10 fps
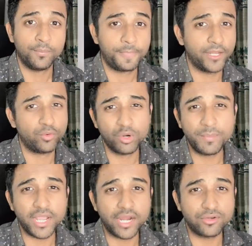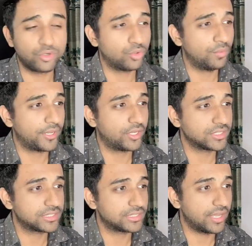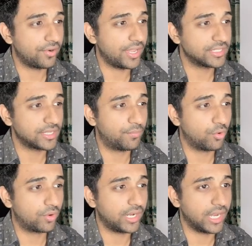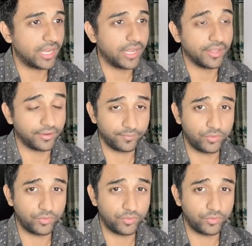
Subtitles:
It would be hard to do because there is a broken link here.